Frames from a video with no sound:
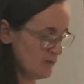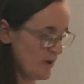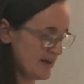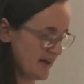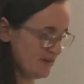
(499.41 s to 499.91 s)

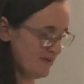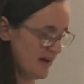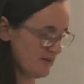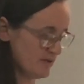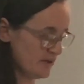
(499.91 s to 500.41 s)
one had
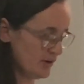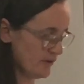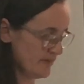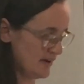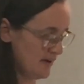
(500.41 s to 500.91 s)
advanced early
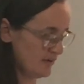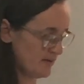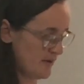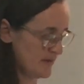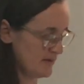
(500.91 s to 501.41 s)
onset
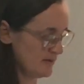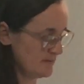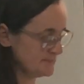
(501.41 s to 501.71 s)
Alzheimer's.